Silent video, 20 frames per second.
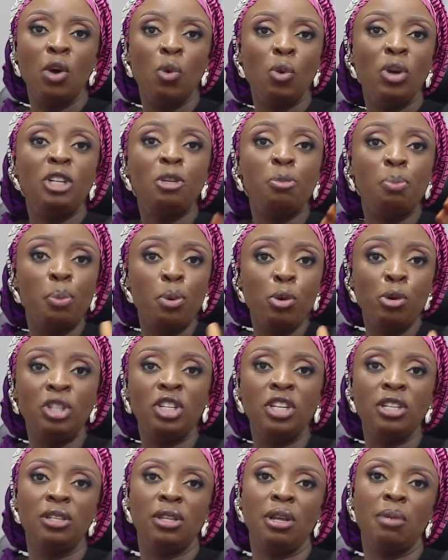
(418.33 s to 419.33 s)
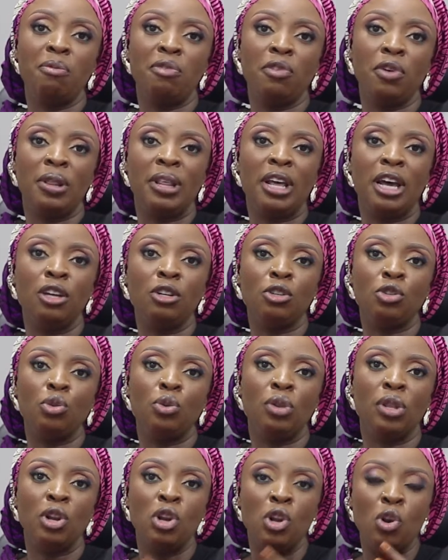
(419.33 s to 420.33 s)
which pushes them further to
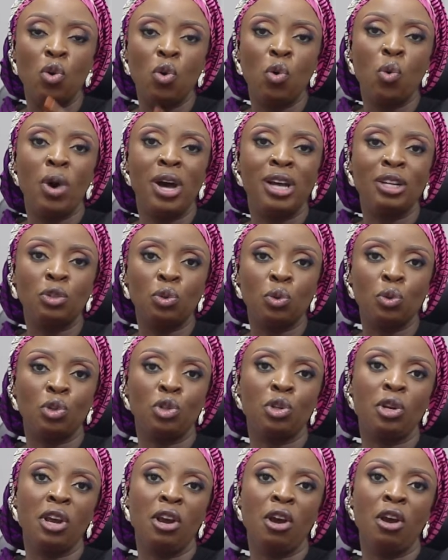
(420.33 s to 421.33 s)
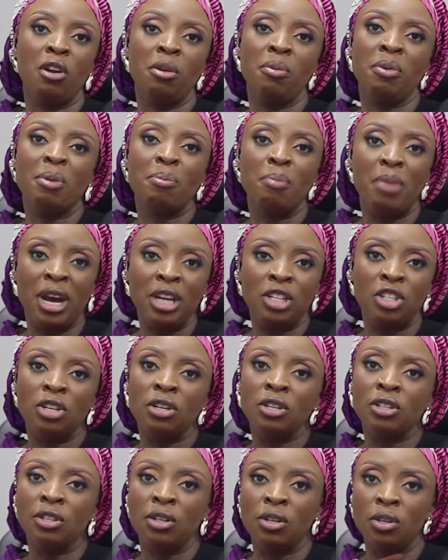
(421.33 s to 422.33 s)
the lower socioeconomic
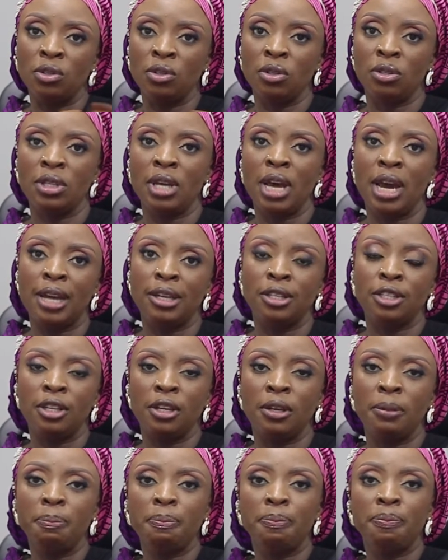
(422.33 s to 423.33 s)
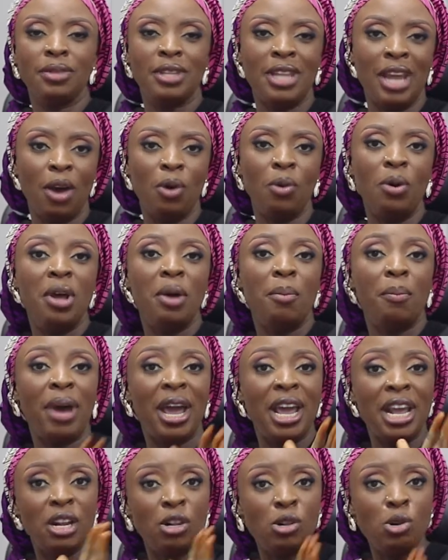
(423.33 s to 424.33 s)
margins in the society. Now,
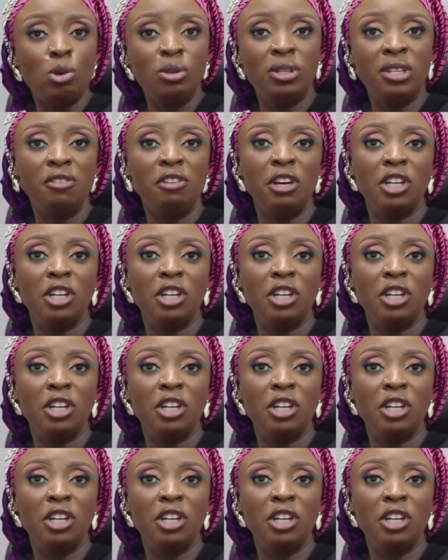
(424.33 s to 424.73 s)
by inclusive